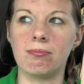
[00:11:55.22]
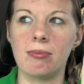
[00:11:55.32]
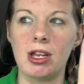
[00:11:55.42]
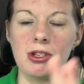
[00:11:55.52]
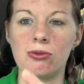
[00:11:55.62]

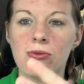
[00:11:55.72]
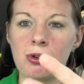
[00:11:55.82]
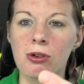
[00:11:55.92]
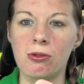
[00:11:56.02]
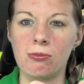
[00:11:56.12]
his
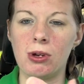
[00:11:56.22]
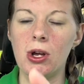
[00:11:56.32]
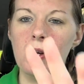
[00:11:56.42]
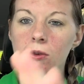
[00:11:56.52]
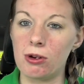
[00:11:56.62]
room
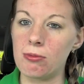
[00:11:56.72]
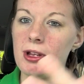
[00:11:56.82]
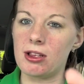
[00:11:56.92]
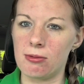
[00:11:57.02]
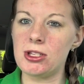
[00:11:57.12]
would be a
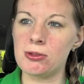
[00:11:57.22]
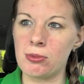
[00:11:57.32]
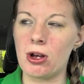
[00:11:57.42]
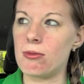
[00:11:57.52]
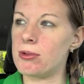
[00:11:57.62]
little bit
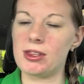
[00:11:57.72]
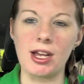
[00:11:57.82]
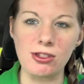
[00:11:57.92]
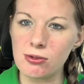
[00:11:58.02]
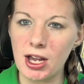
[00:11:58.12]
small, but
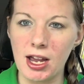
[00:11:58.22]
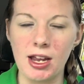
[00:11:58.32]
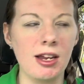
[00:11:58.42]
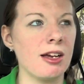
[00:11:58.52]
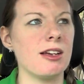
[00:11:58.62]
that's
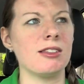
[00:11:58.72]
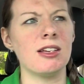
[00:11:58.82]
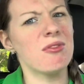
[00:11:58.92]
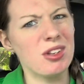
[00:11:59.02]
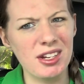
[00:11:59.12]
okay because
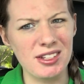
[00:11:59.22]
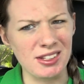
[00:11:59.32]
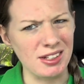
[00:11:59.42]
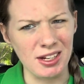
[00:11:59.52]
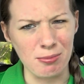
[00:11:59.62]
he really
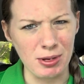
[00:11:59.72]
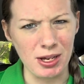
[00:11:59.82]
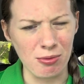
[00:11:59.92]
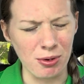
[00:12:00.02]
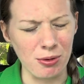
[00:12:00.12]
doesn't need a
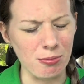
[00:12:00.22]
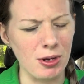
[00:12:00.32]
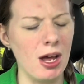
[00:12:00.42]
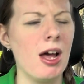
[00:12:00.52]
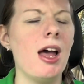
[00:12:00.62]
big room.
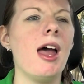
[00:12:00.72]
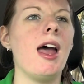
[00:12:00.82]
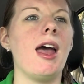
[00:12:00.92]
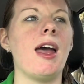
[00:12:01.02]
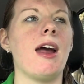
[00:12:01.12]

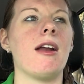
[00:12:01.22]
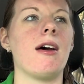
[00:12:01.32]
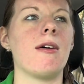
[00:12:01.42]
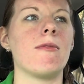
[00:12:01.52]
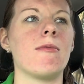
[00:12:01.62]

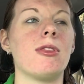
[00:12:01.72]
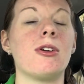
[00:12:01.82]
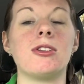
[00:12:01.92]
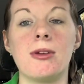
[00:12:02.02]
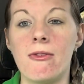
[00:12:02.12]
And there's a